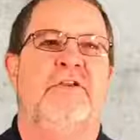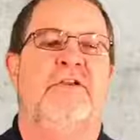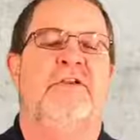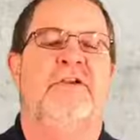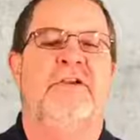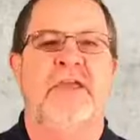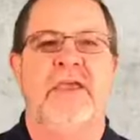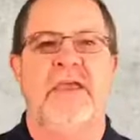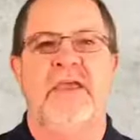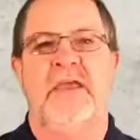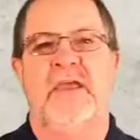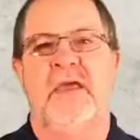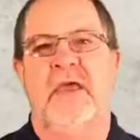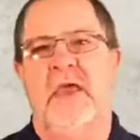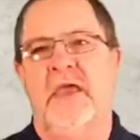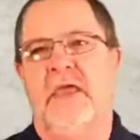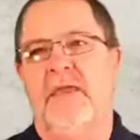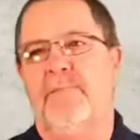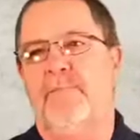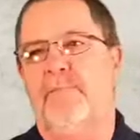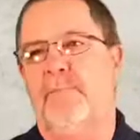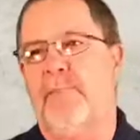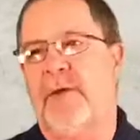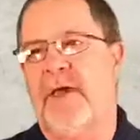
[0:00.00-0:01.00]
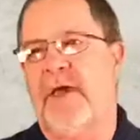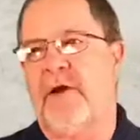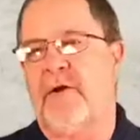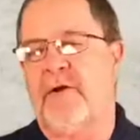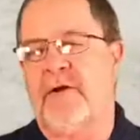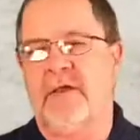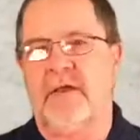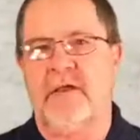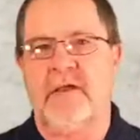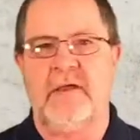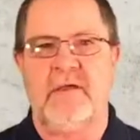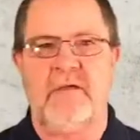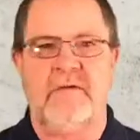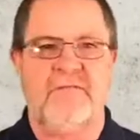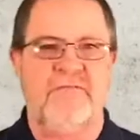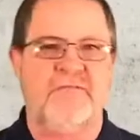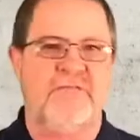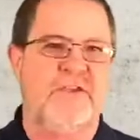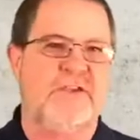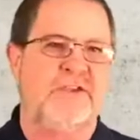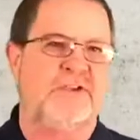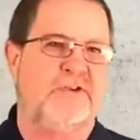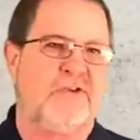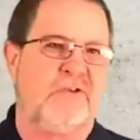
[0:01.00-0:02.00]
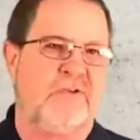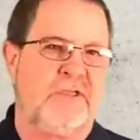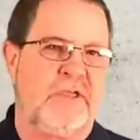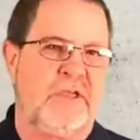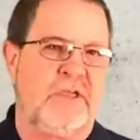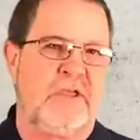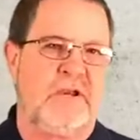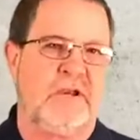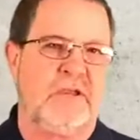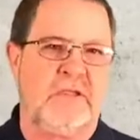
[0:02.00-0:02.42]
about a feature that